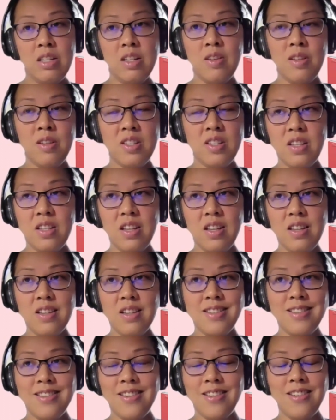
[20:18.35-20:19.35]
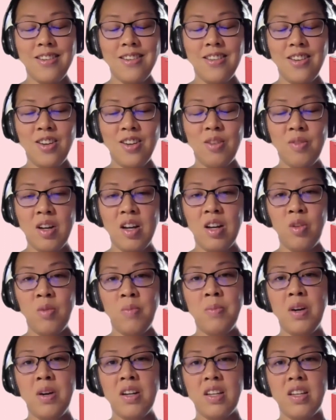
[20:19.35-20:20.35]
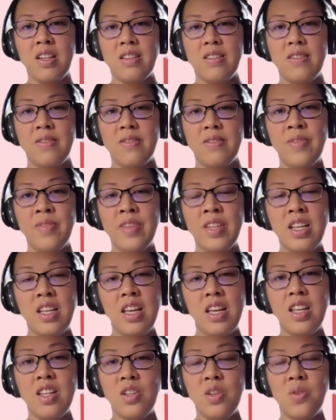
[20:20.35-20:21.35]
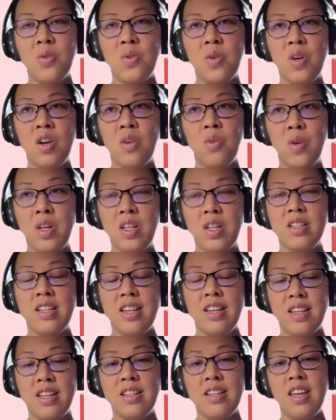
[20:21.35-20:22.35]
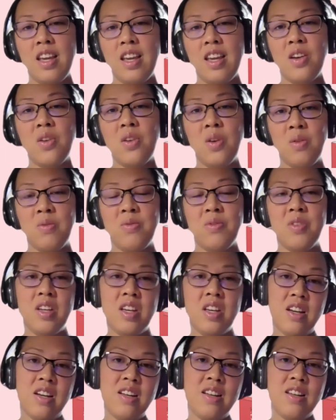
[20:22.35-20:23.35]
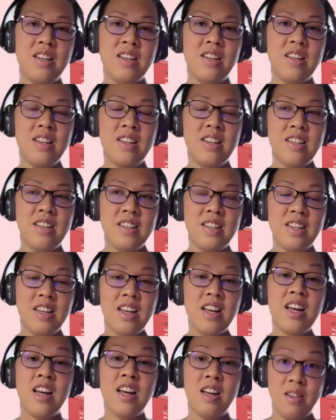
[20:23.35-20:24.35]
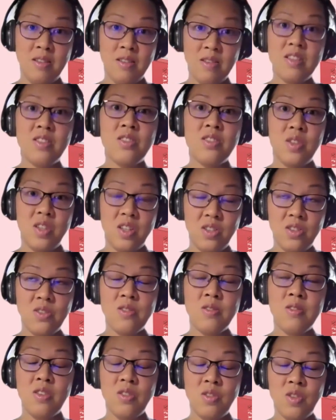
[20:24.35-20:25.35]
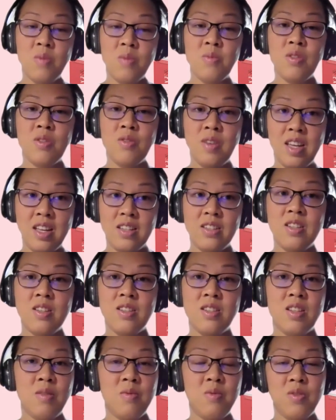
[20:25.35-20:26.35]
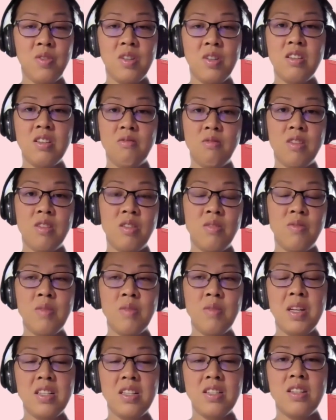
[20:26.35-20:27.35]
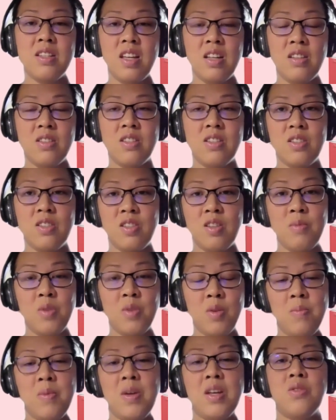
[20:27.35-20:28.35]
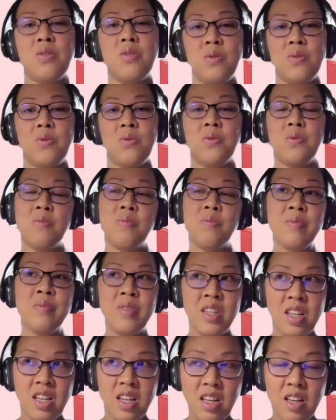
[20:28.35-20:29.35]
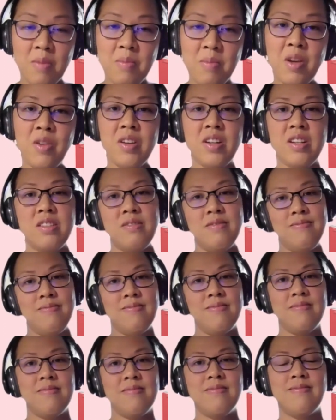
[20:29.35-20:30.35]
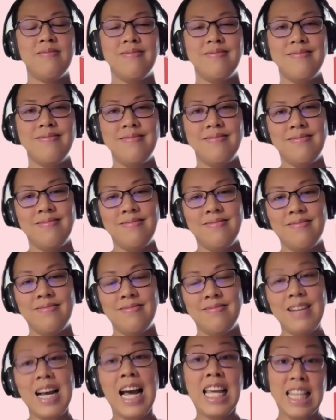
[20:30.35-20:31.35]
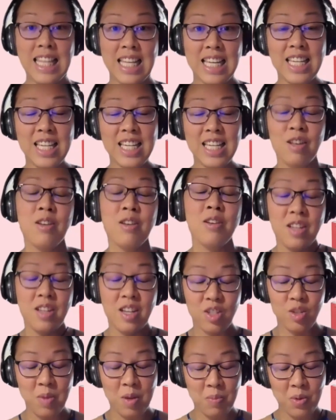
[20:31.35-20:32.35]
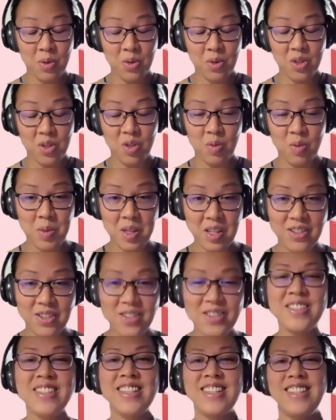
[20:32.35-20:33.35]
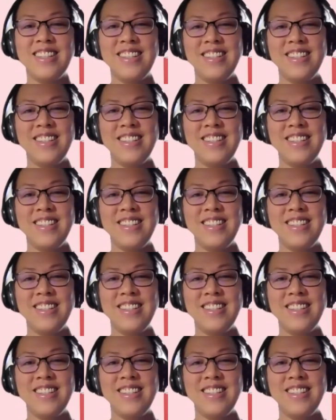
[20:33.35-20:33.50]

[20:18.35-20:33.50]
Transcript: It's not a lot of out of pocket, and you are well taken care of. Yeah. In terms of health system, we've got one of the best health system compared to America. I think that's my personal opinion.